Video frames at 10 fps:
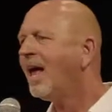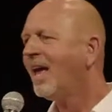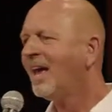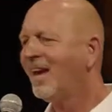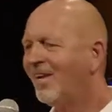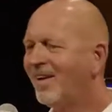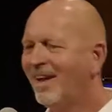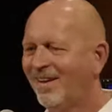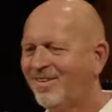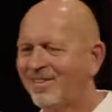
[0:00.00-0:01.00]
You know, and,
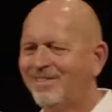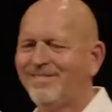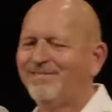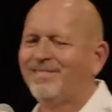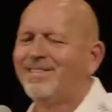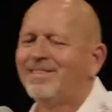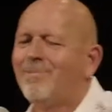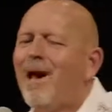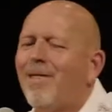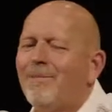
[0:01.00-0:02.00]
and, of course, it doesn't
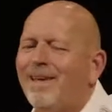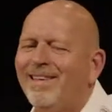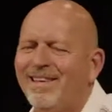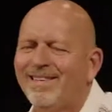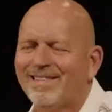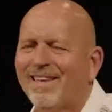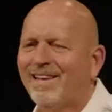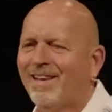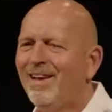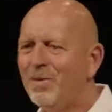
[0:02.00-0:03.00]
bother me. It's
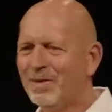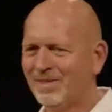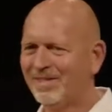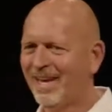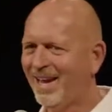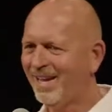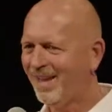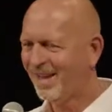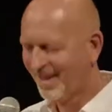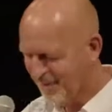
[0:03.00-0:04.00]
like, I know what he's saying.
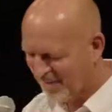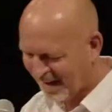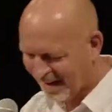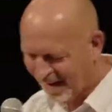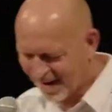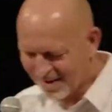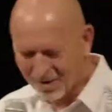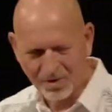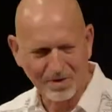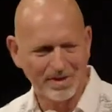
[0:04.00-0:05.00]
I, I know
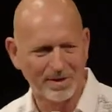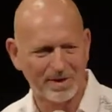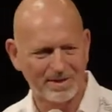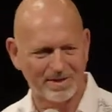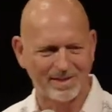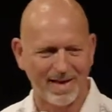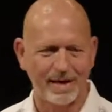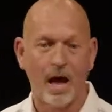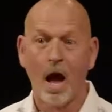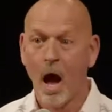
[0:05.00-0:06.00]
Krista was like,
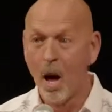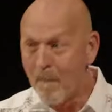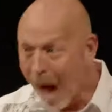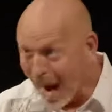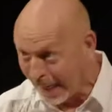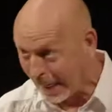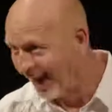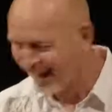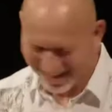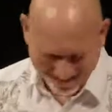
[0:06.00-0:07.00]
Mike,
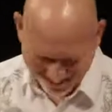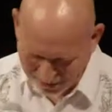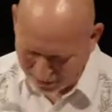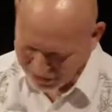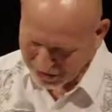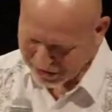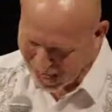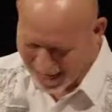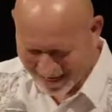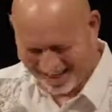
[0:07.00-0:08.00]
you know what you
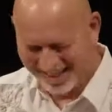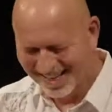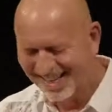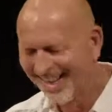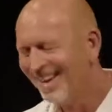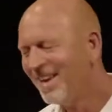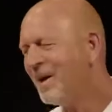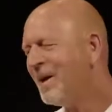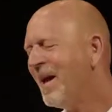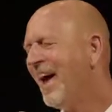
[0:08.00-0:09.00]
said?
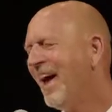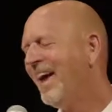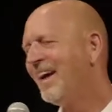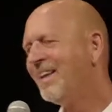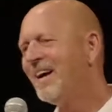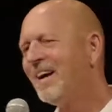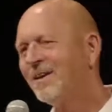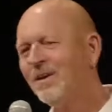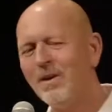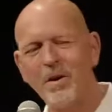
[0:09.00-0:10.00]
And, uh,
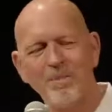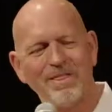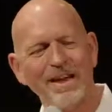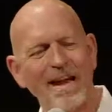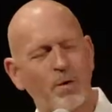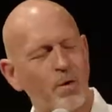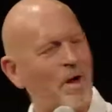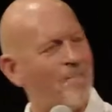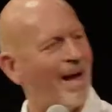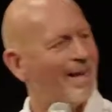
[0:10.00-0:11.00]
you know, but then I grew
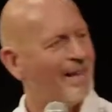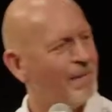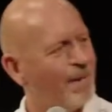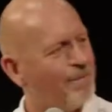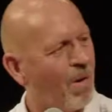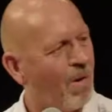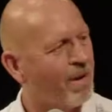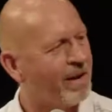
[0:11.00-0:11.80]
on Mike a little bit more.